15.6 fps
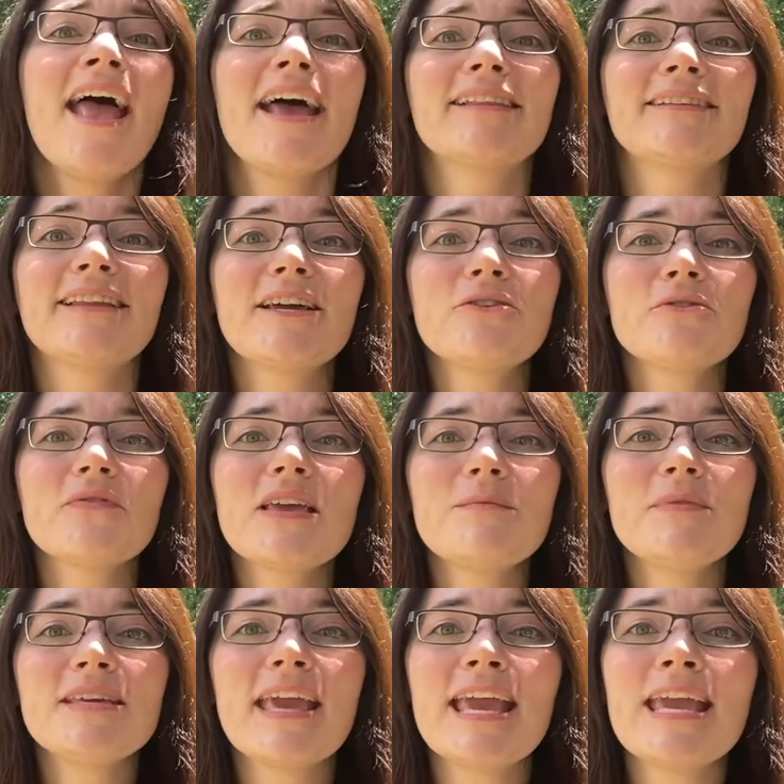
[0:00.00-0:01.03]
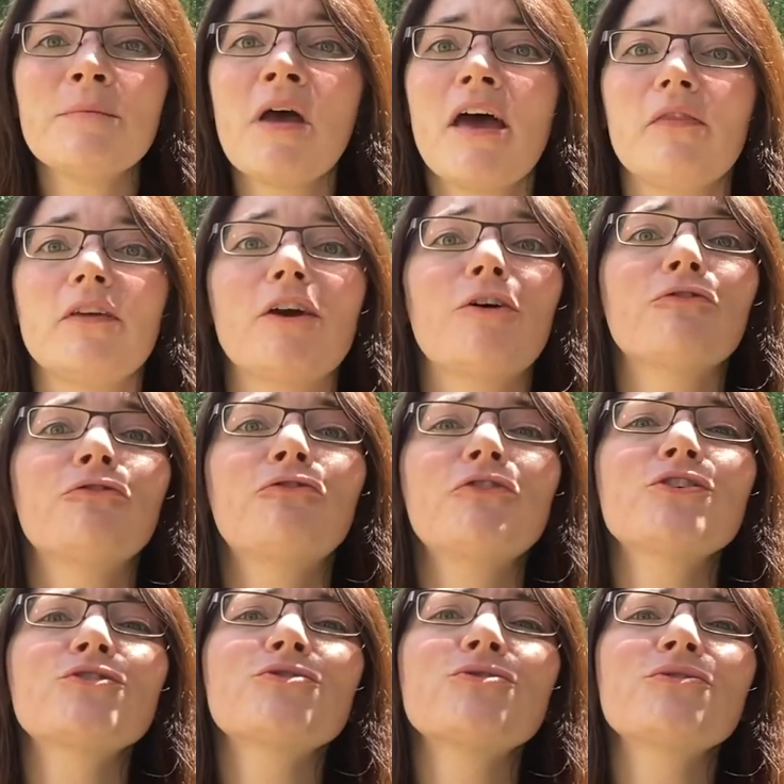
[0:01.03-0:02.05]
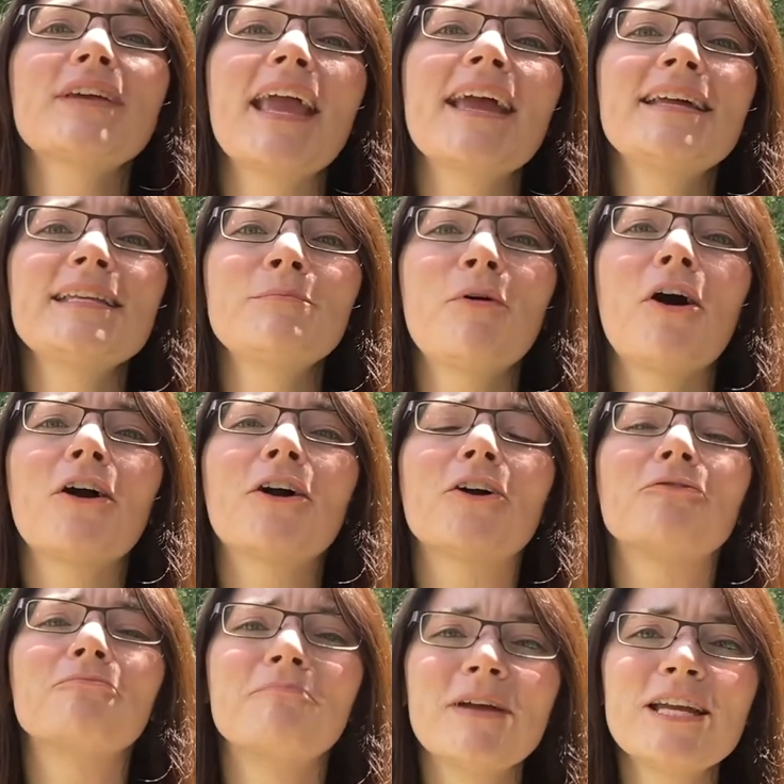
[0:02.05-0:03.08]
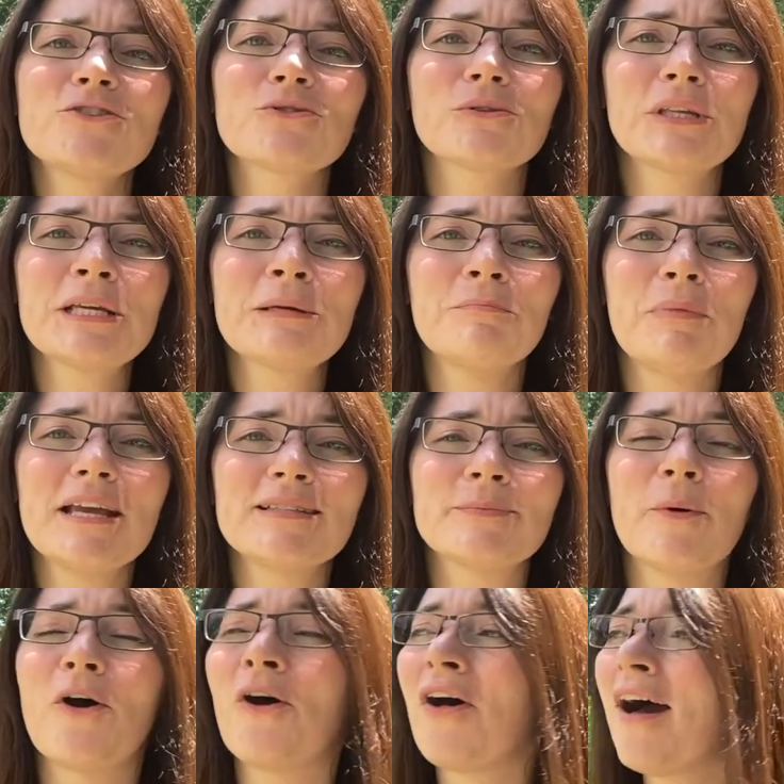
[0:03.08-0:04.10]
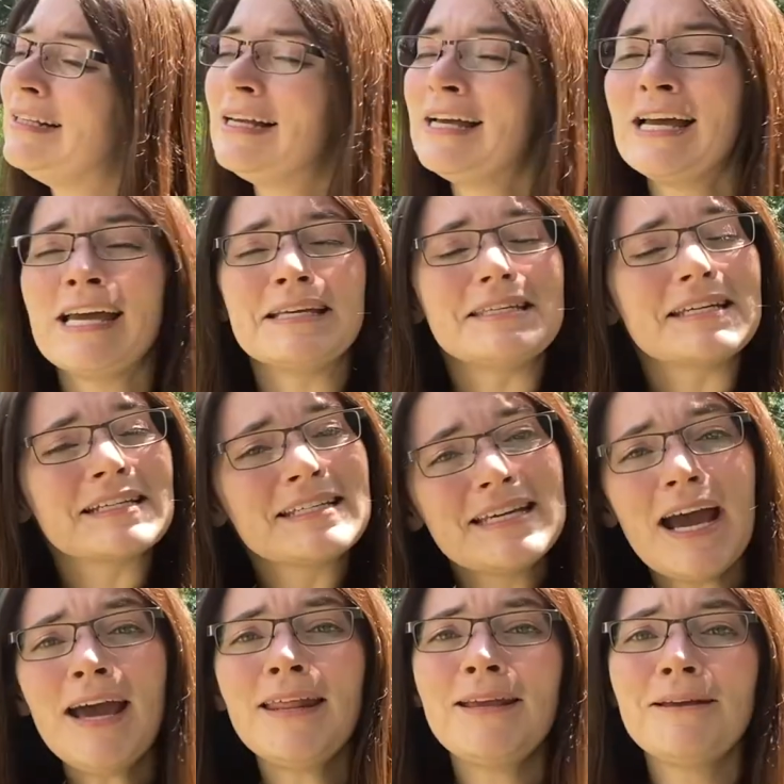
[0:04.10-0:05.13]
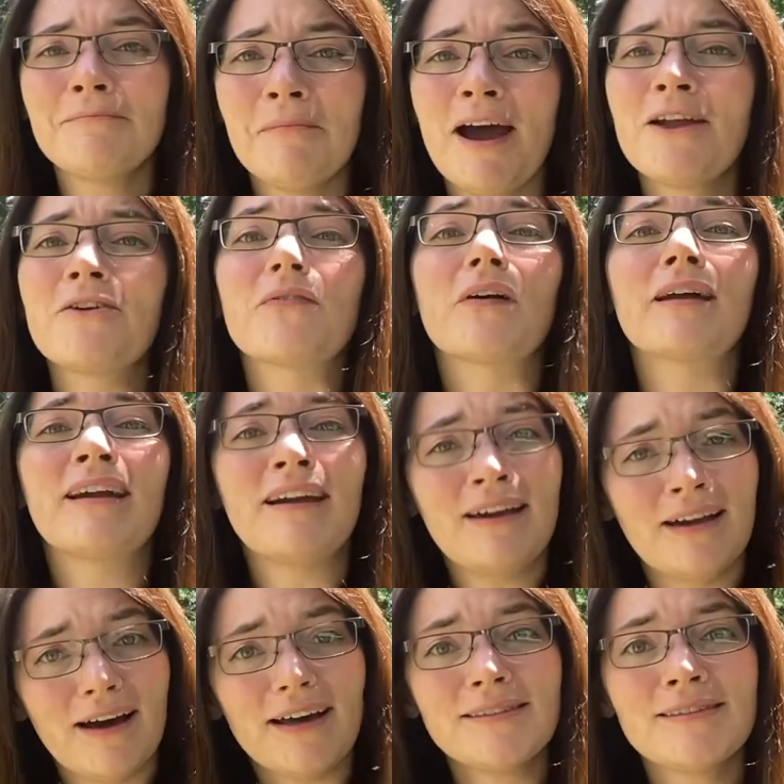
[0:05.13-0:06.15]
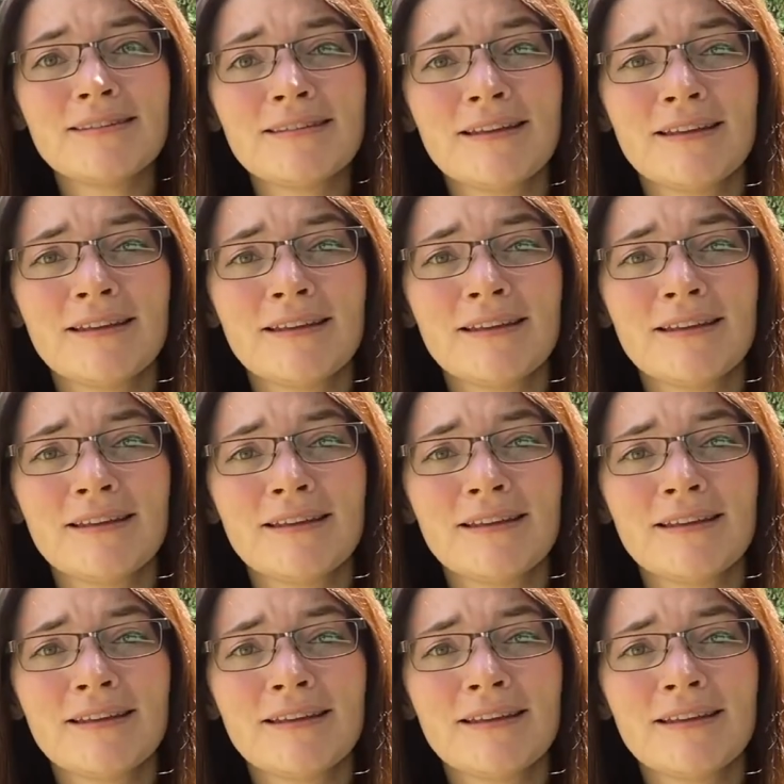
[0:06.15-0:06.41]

and later they became the official candy bar of Major League Baseball. You gotta admire the guts.